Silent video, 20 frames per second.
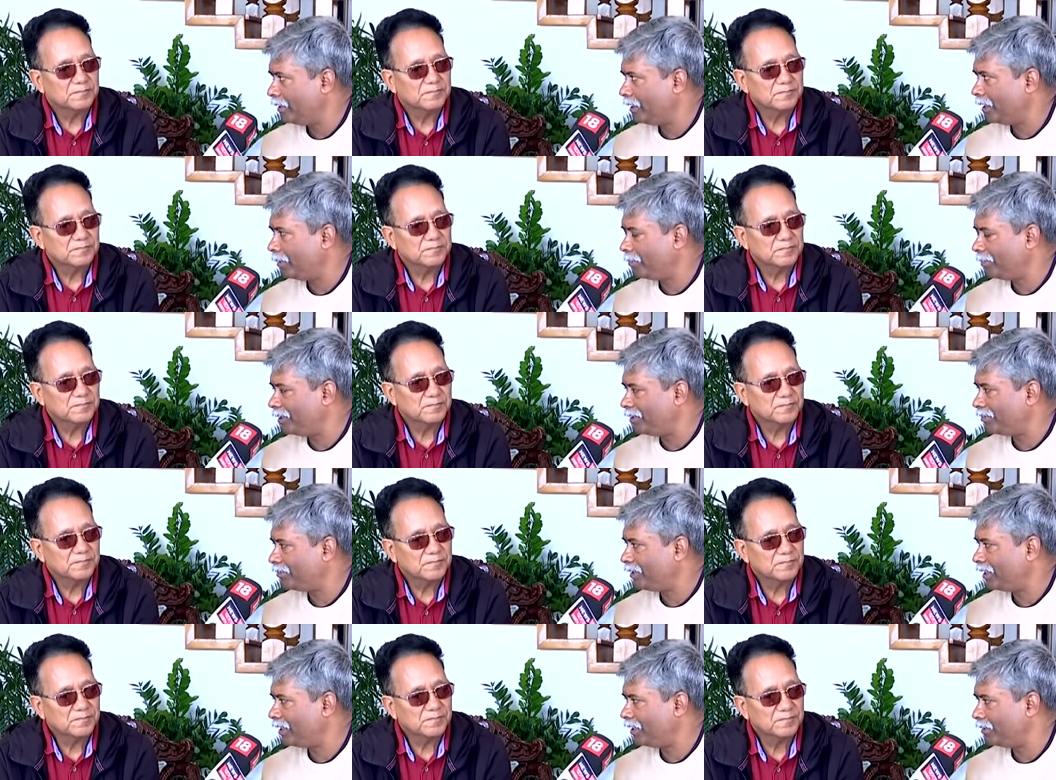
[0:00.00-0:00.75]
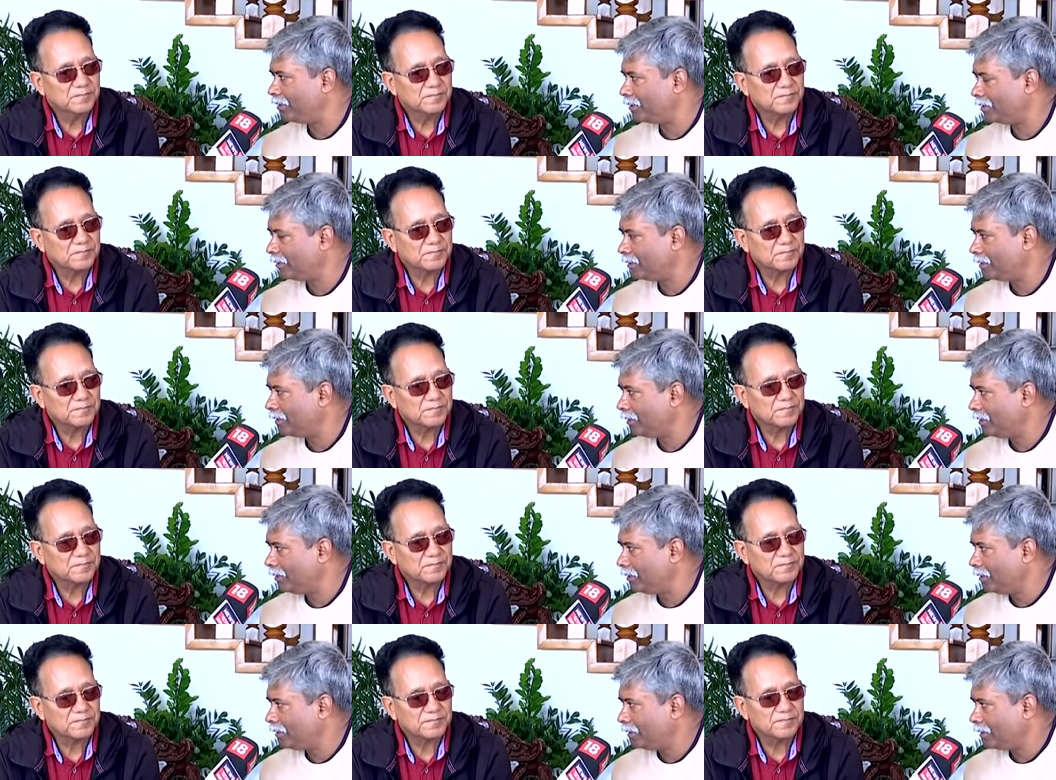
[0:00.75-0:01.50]
Speaker 1: M N F and
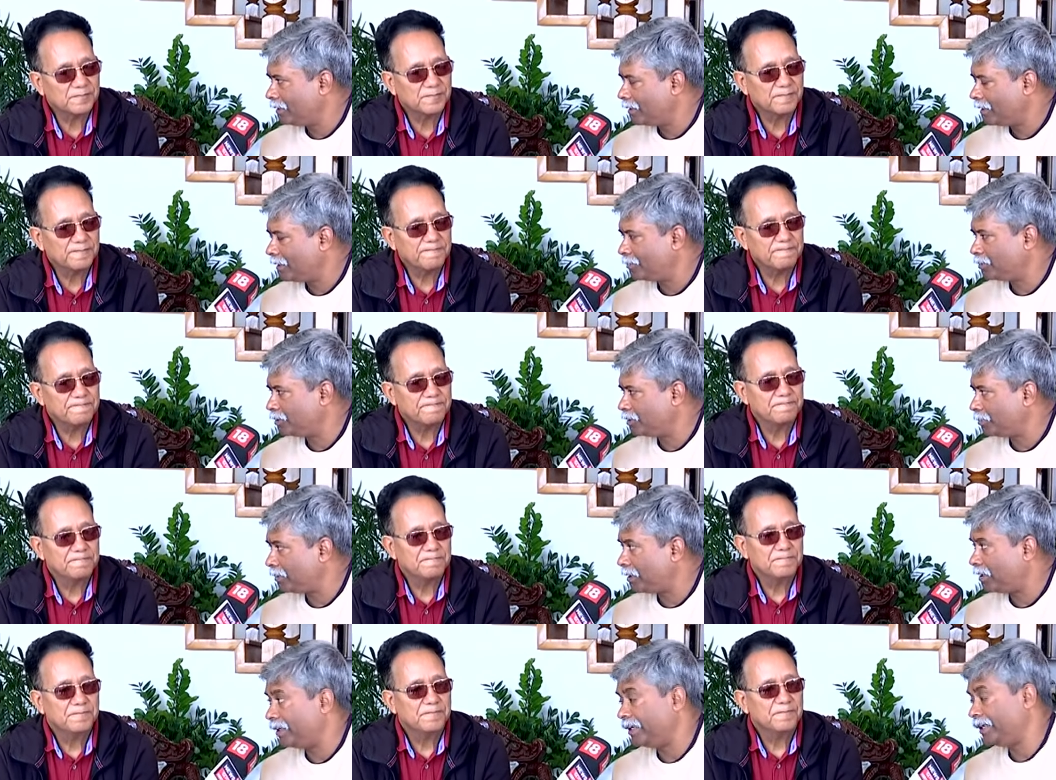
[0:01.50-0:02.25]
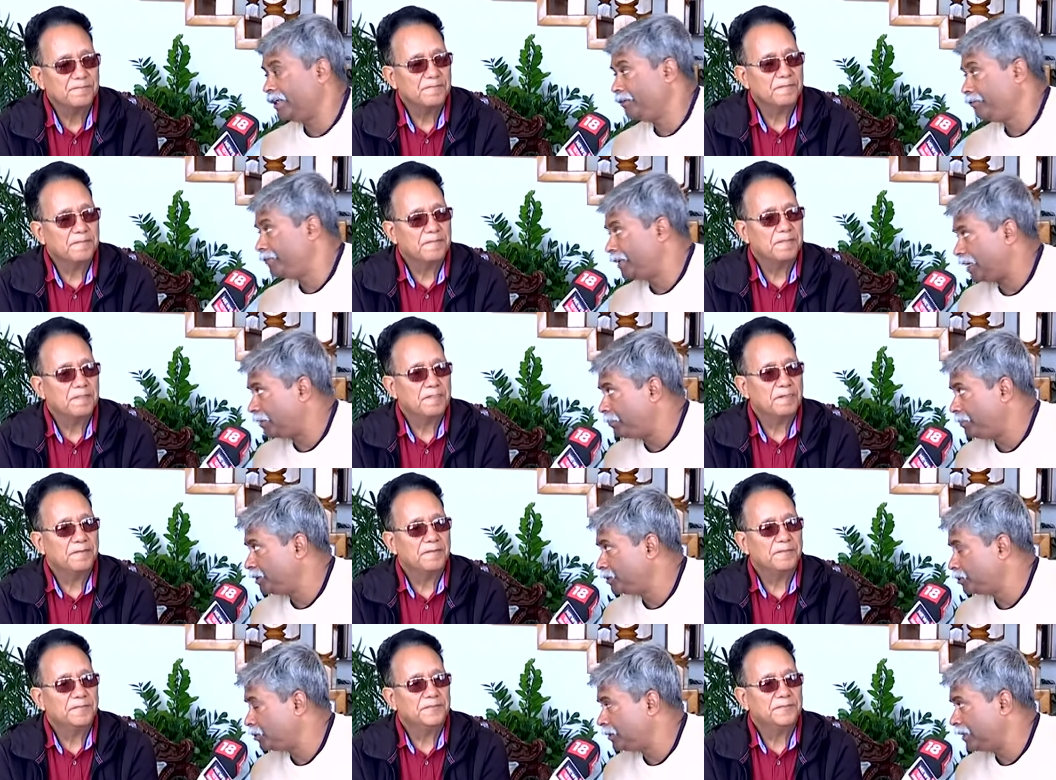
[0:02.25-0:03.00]
come to the power? And if that
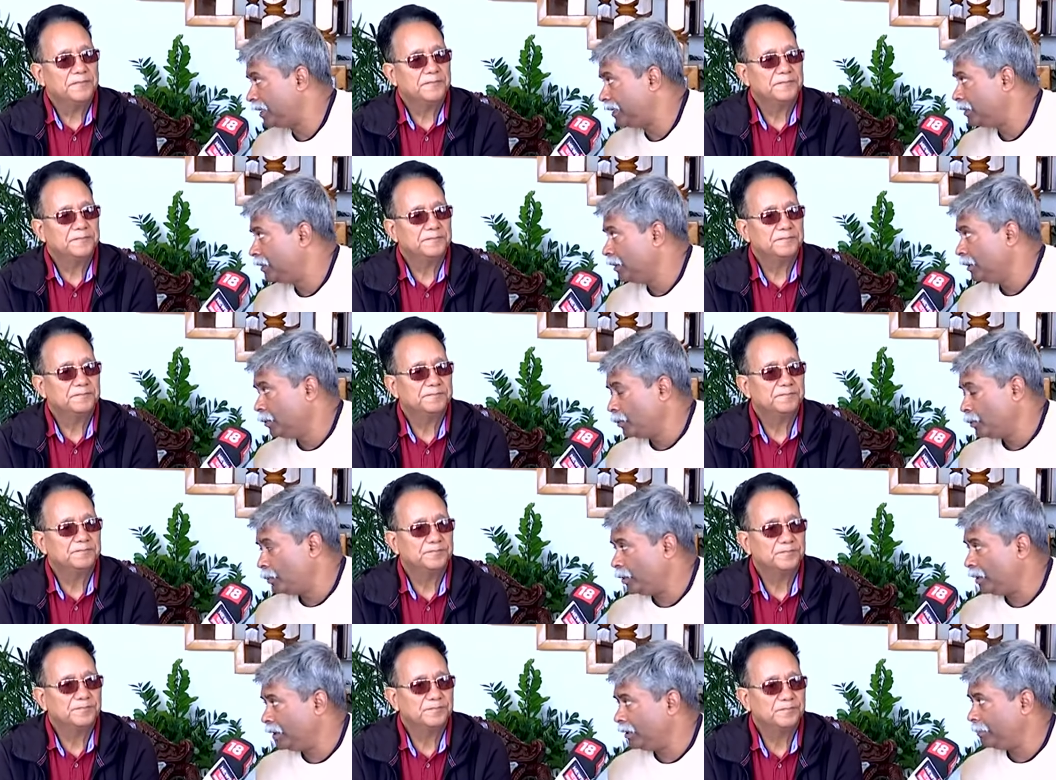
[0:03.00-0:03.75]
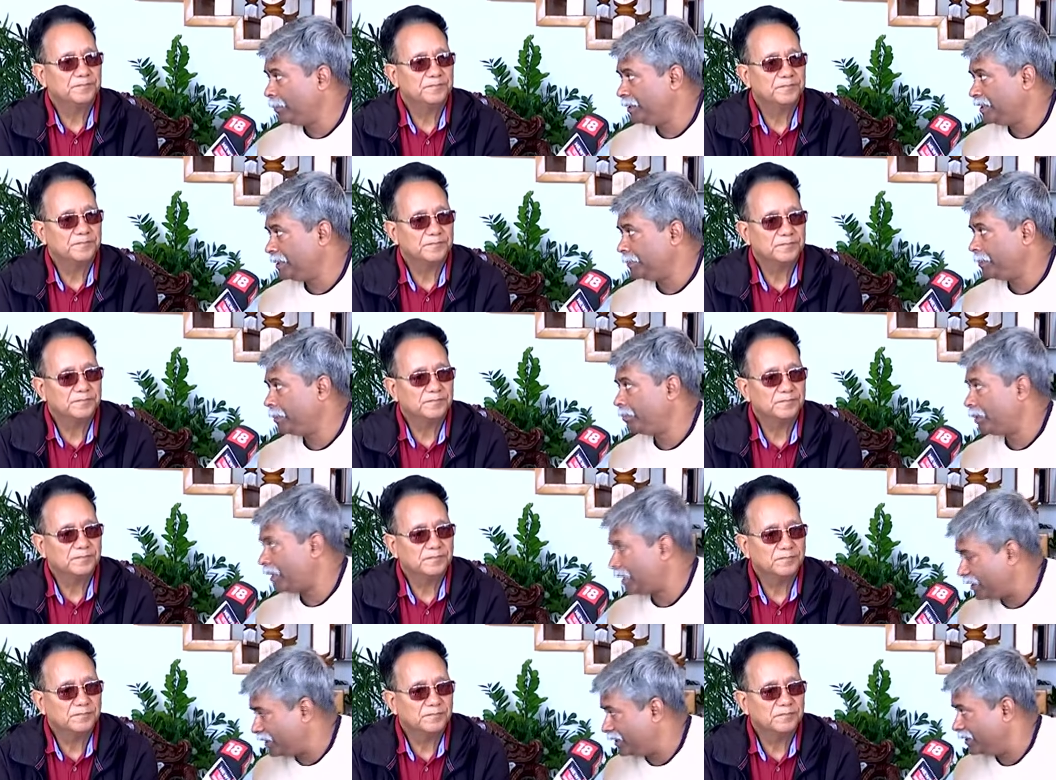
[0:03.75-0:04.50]
be so, then will B J P
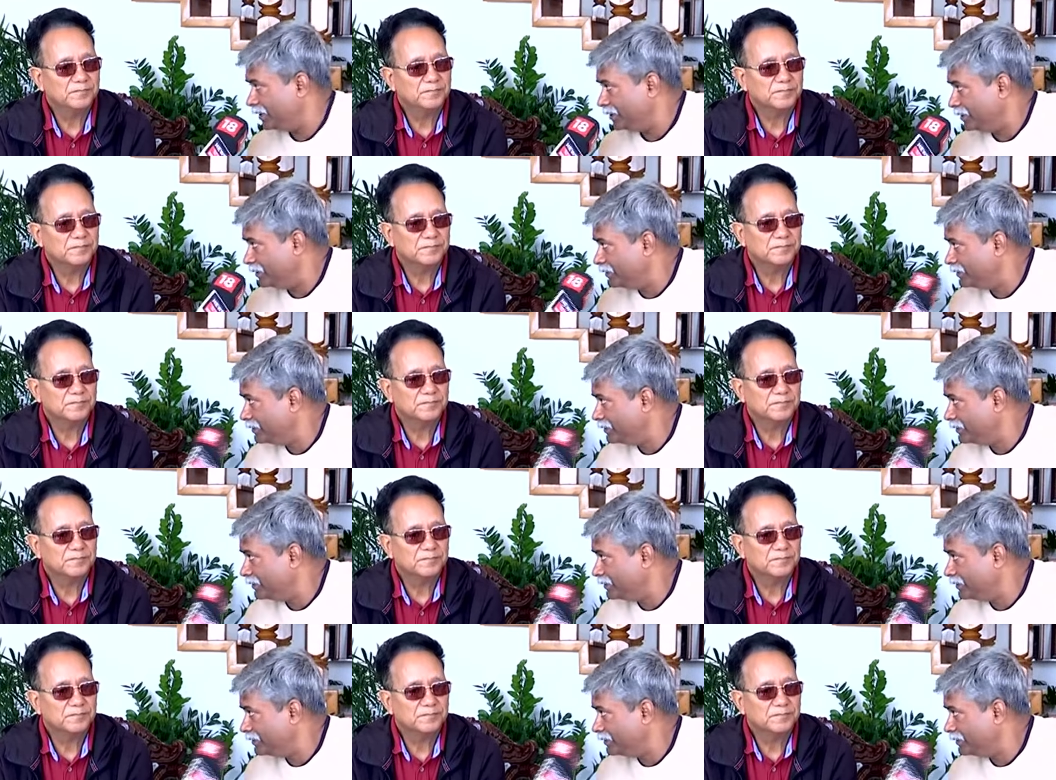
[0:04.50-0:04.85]
bargain?